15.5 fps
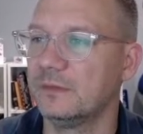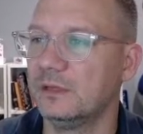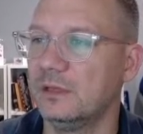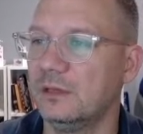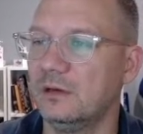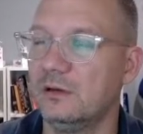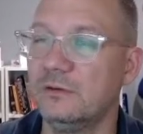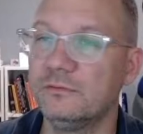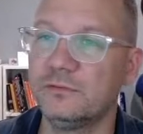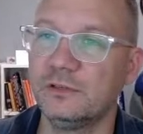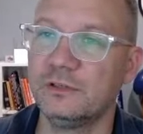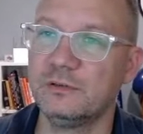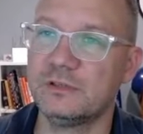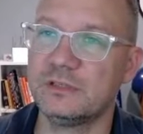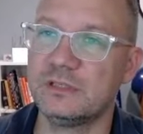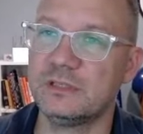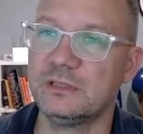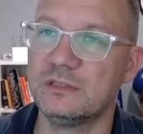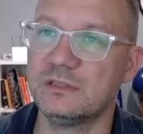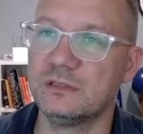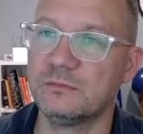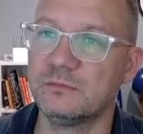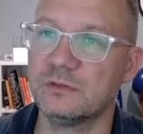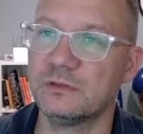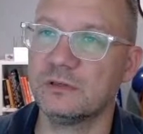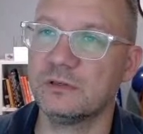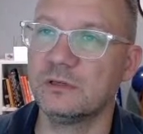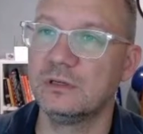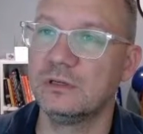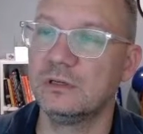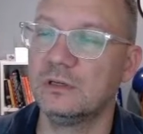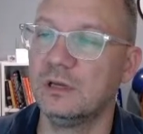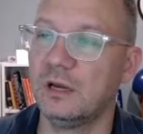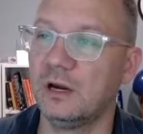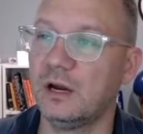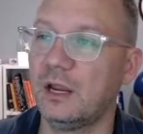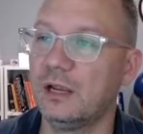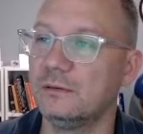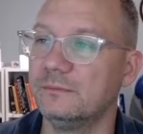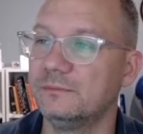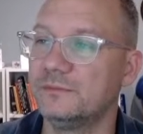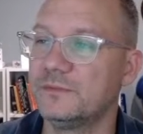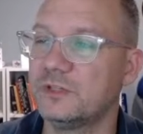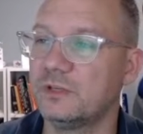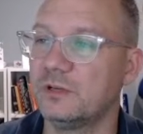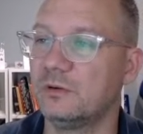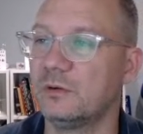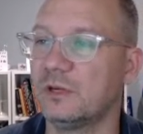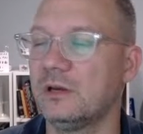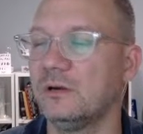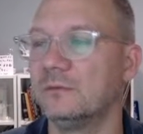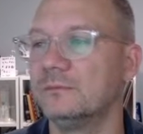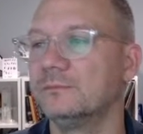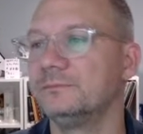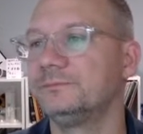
and hopefully we see December. All right, so there we go.